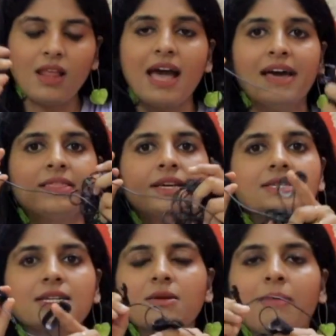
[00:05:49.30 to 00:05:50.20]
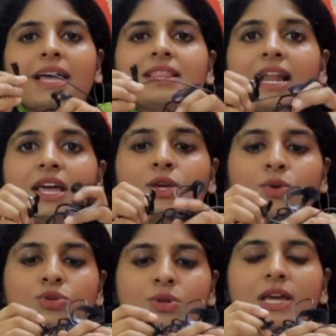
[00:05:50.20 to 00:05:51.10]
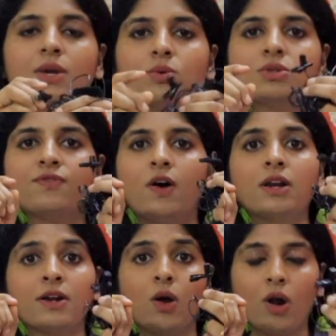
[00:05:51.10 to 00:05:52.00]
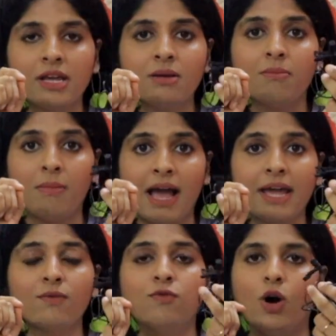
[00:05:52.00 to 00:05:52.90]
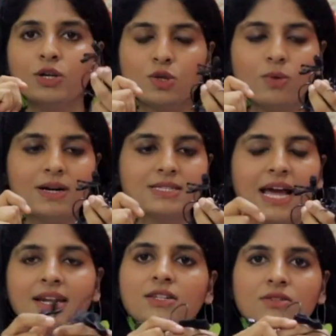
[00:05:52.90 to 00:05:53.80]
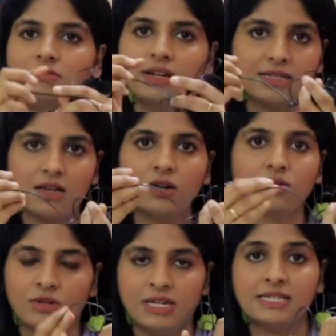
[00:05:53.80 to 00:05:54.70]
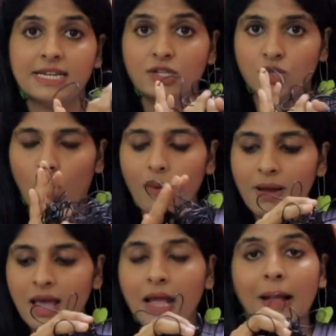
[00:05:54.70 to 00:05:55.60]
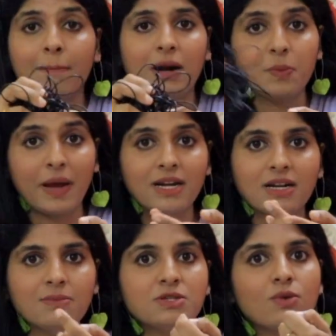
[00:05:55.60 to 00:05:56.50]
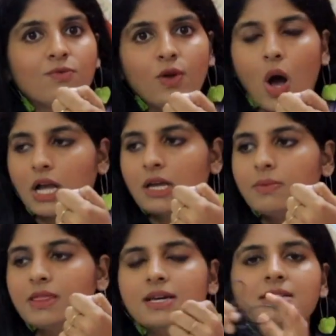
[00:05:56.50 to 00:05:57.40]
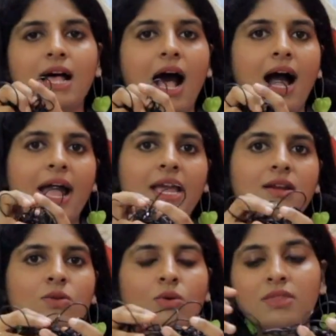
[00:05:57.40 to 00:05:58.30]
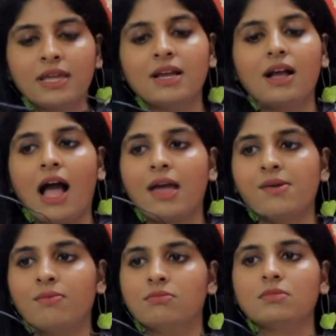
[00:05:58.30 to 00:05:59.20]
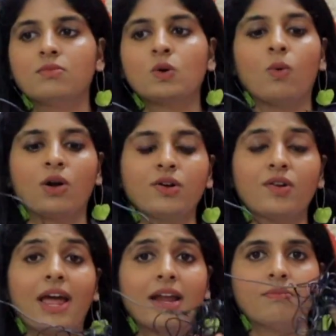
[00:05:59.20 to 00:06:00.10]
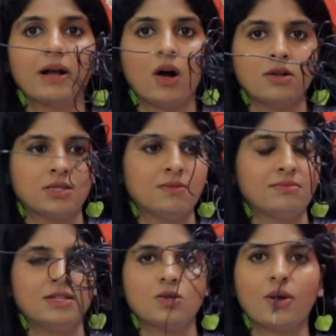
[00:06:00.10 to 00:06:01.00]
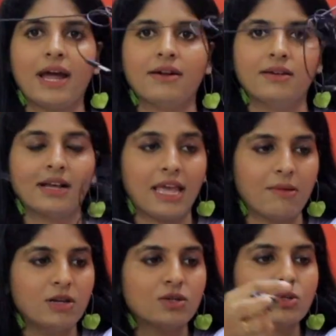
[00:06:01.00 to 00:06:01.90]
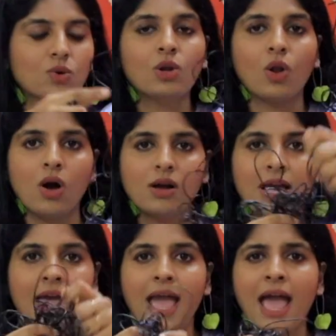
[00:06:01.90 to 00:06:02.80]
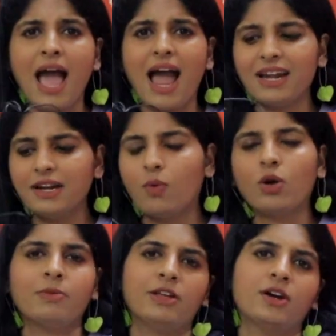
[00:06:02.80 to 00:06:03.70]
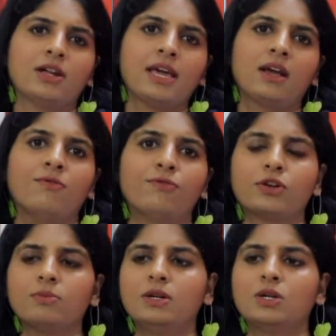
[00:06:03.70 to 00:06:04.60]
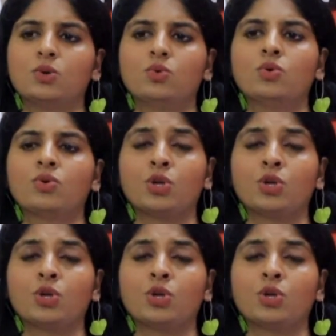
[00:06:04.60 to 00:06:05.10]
And this is a mic that I usually use for recording my voiceovers and it does a decent job. But when it comes to vlogging with this, I don't think I would want to try it because just look at it. The cable is so long and it won't be really comfortable to